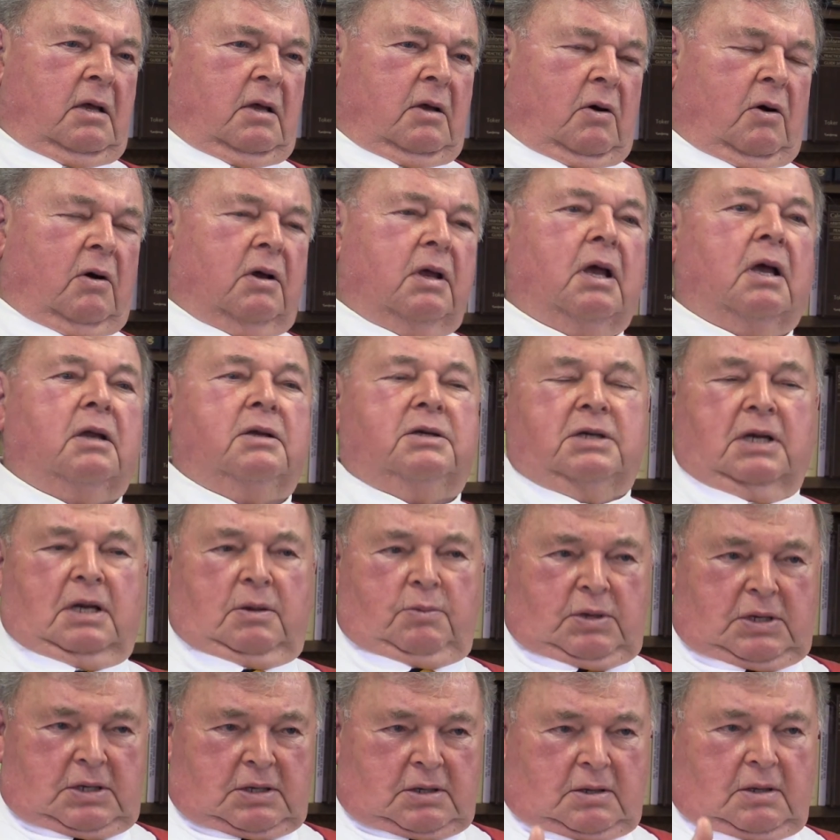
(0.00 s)
Oh yeah,
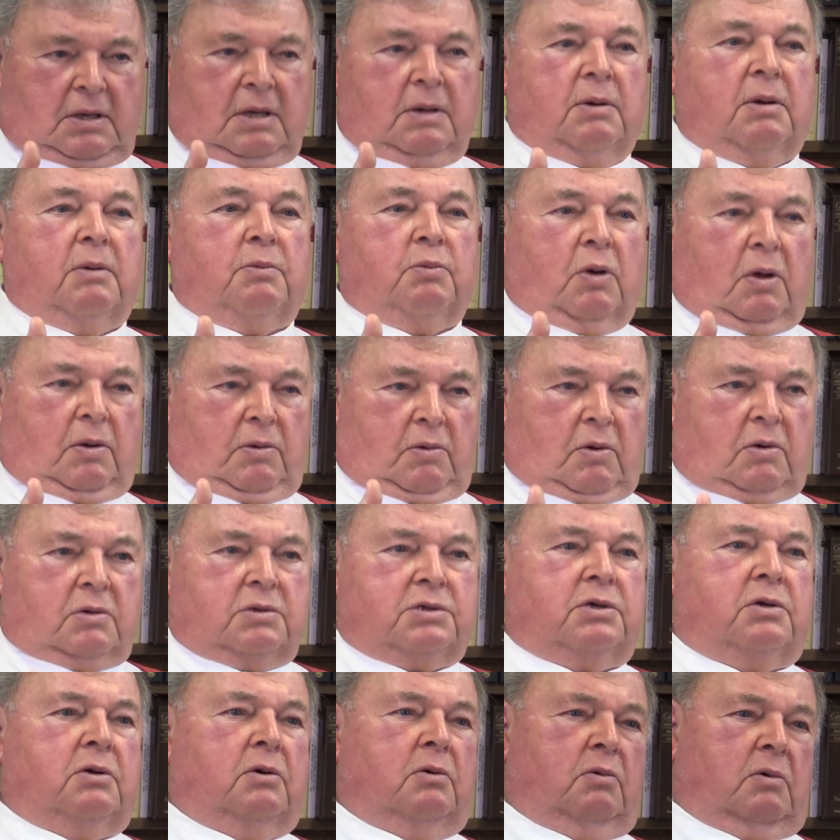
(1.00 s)
Jim Hill. Yeah.
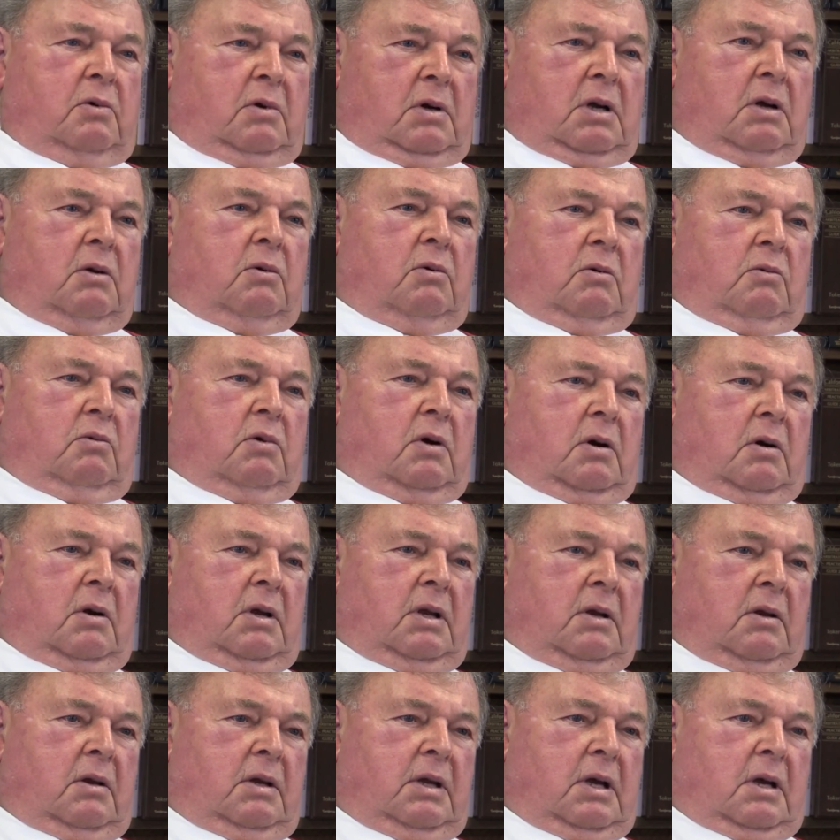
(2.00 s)
Those two right, were
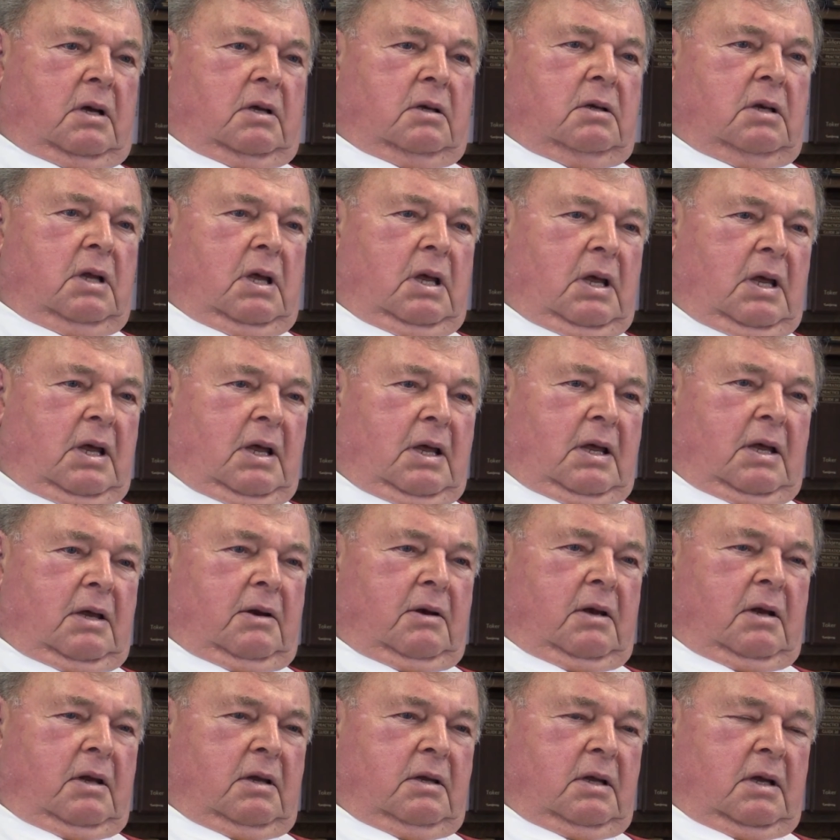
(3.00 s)
in. Yeah. Yeah, we
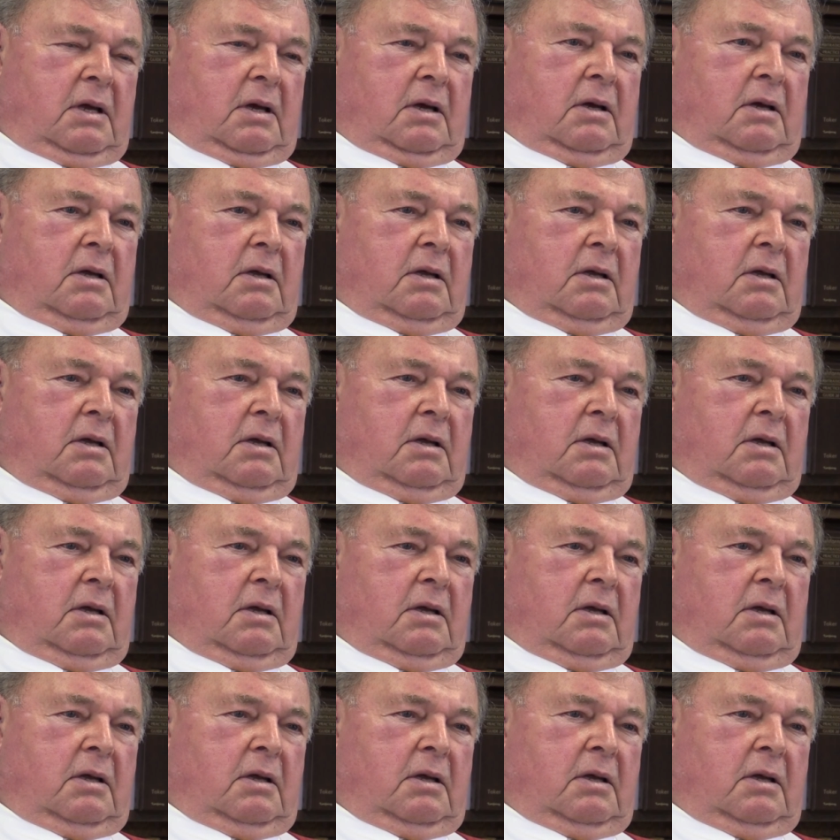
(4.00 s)
have Jim's yeah.